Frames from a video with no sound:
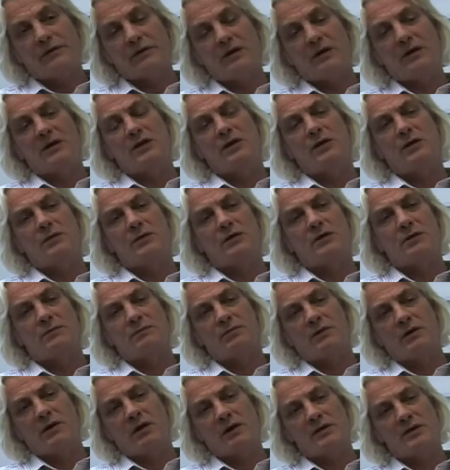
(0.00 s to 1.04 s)
really no
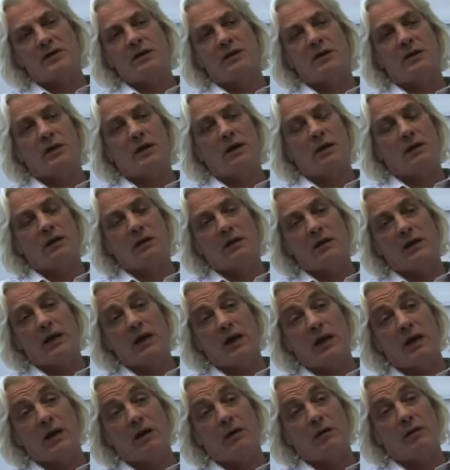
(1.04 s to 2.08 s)
surprise, I think,
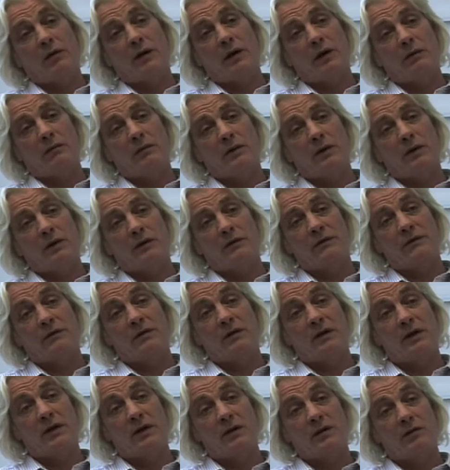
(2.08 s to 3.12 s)
now that we are
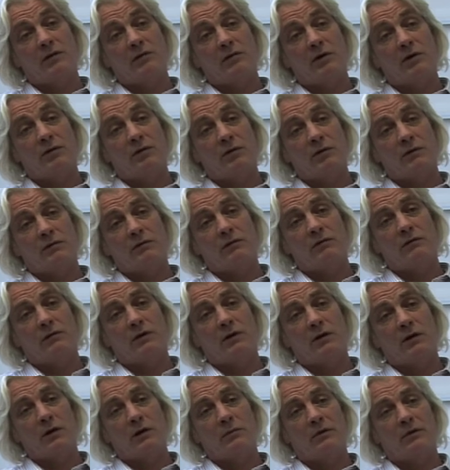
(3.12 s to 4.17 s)
seeing the growth of
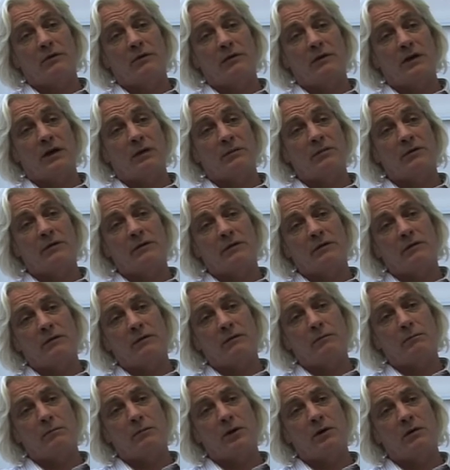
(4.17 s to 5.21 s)
climate
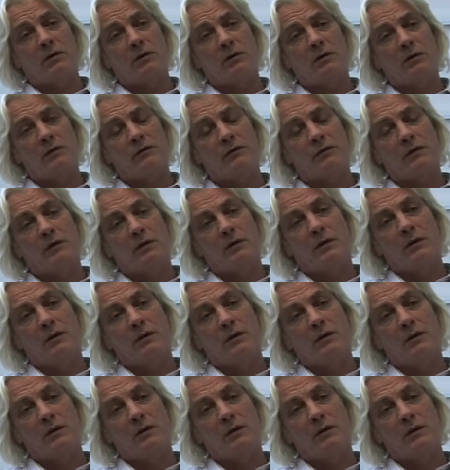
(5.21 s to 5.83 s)
skepticism because